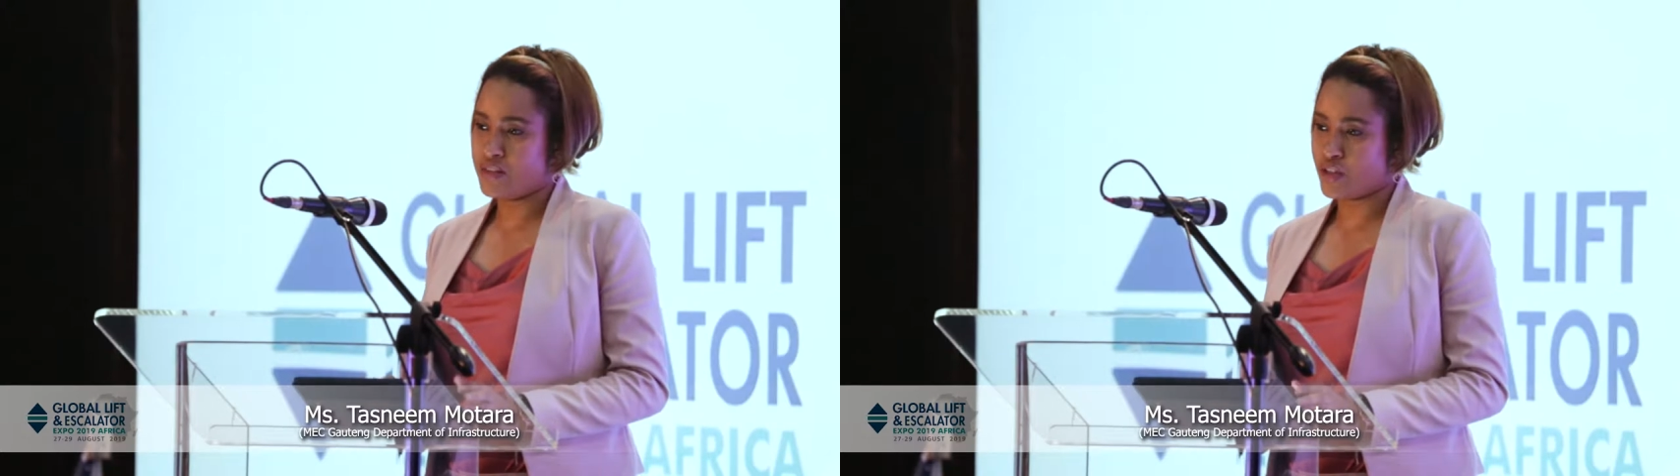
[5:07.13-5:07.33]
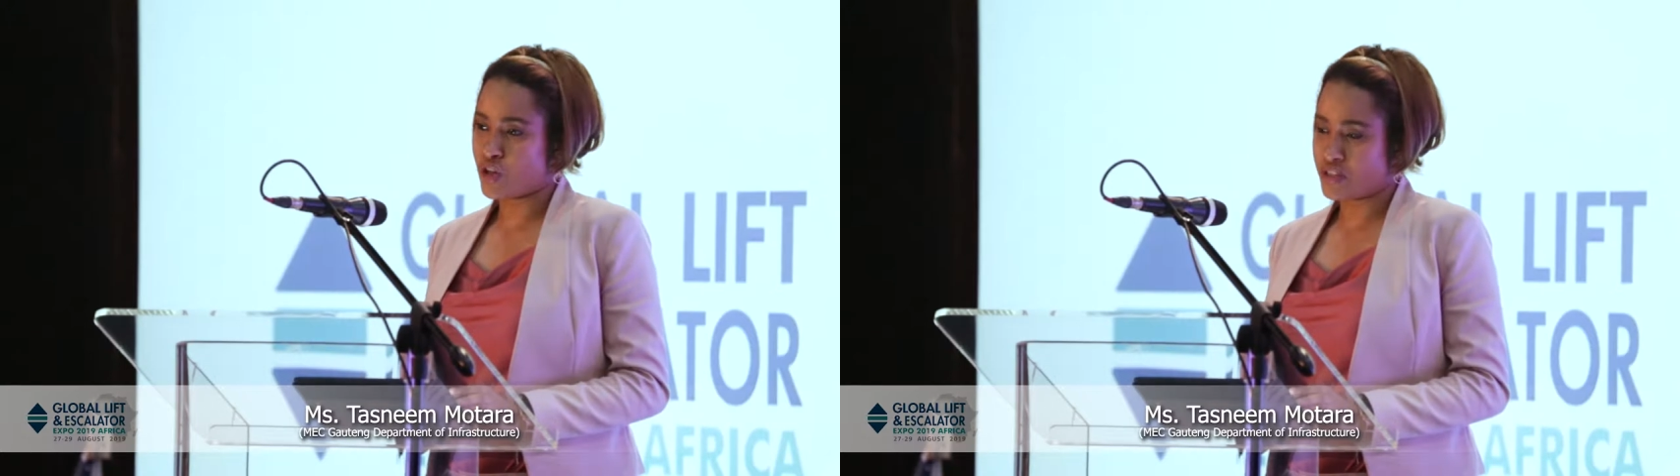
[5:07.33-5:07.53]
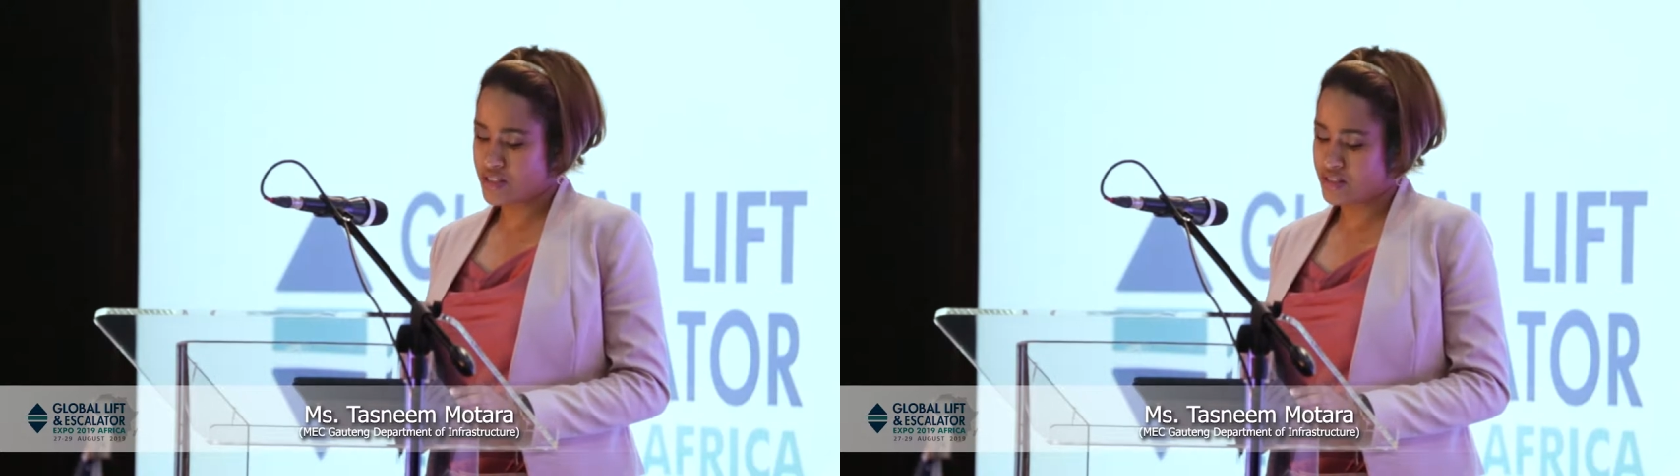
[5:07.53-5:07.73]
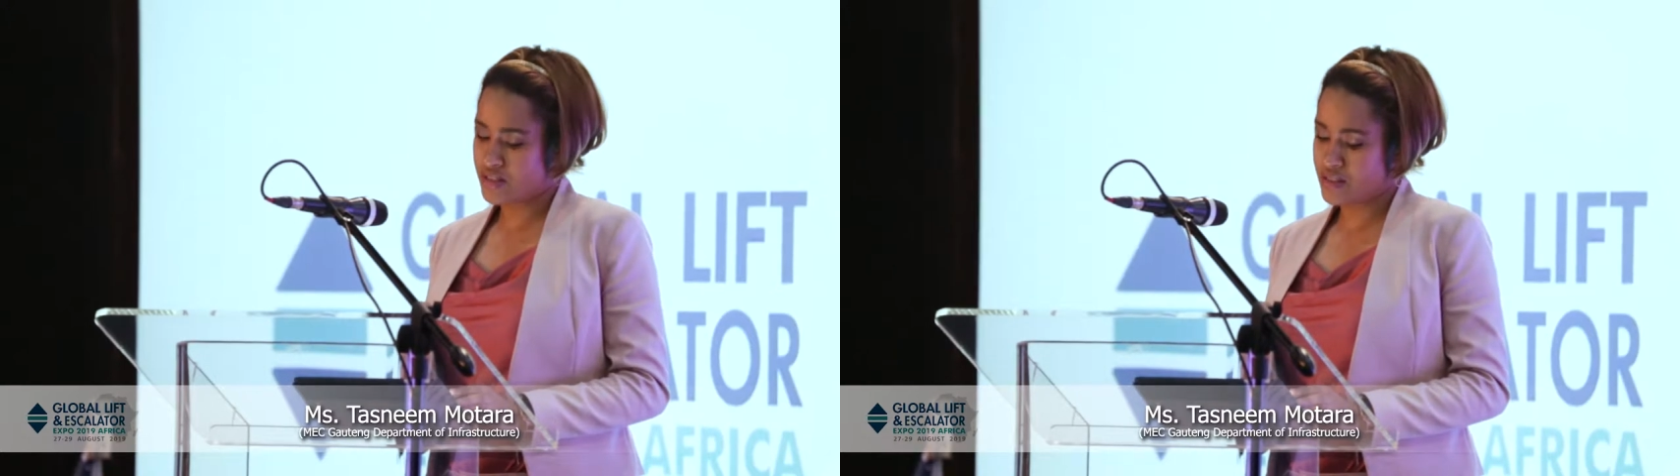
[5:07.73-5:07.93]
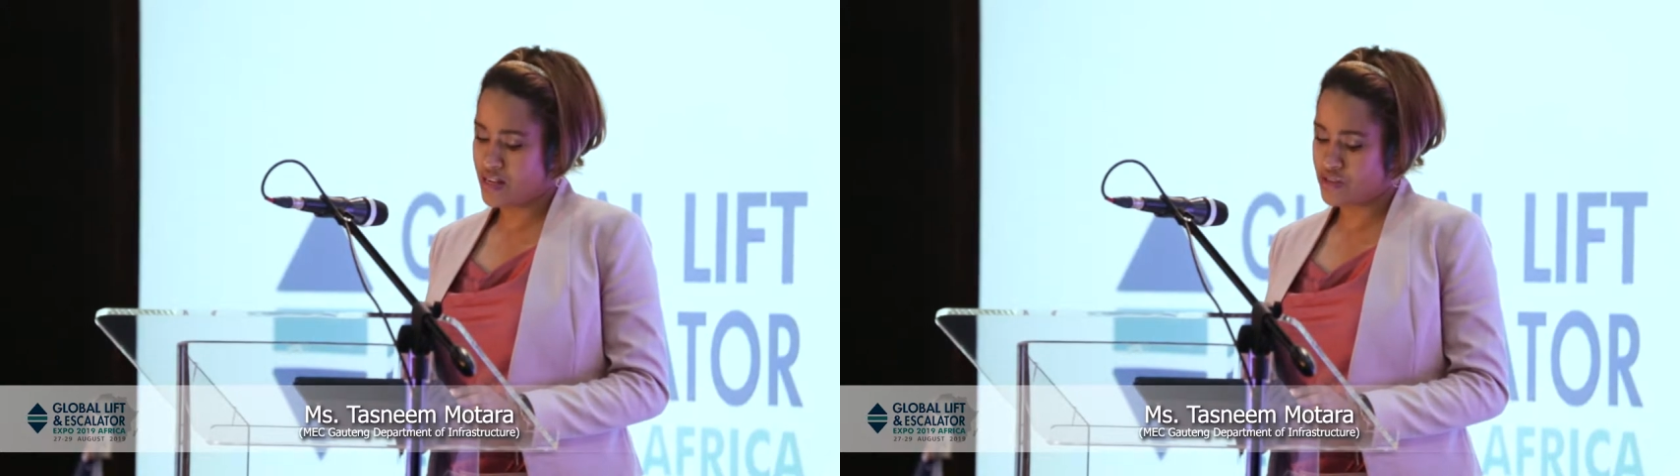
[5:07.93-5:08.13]
in the
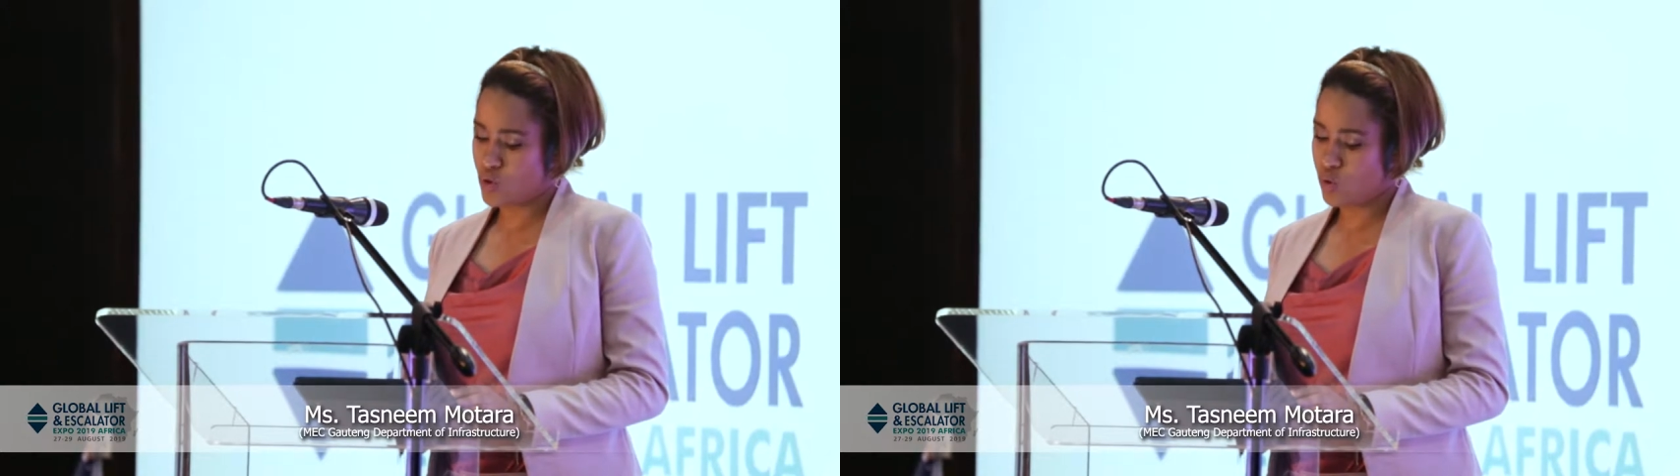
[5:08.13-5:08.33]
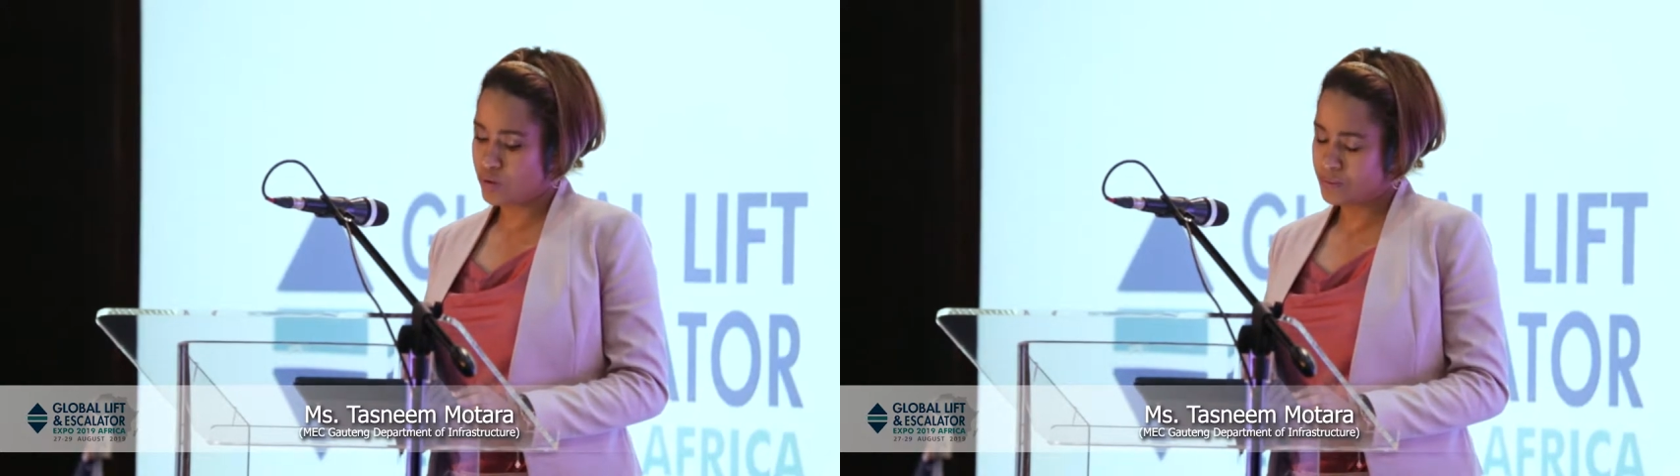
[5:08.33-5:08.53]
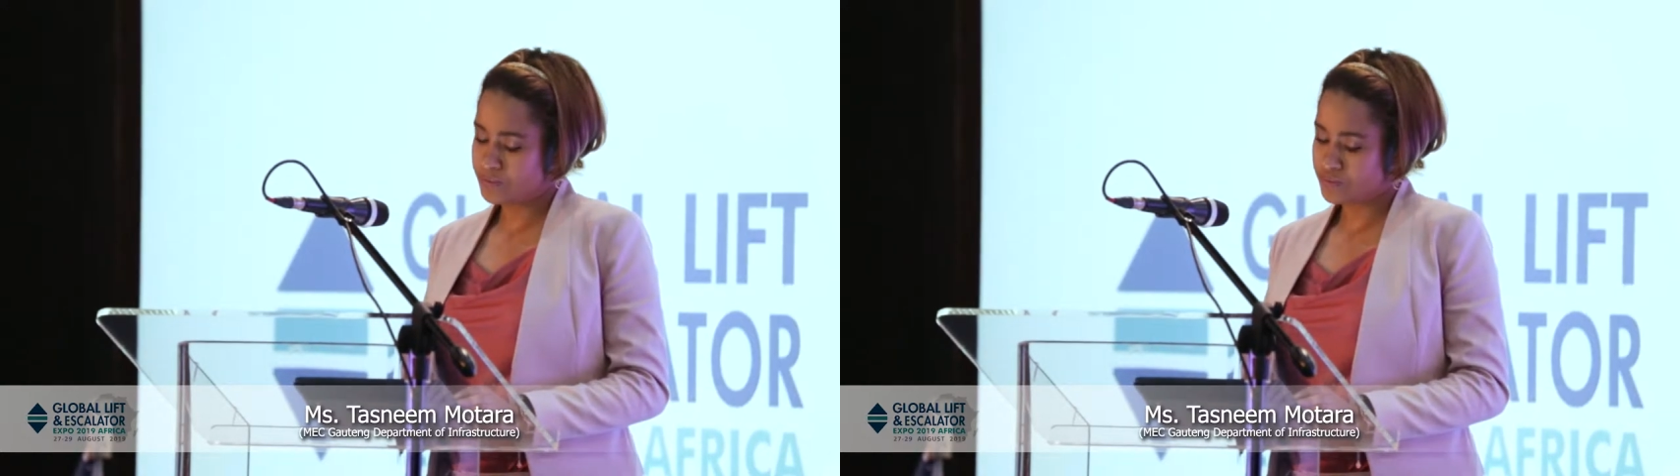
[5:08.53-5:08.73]
continent as a whole.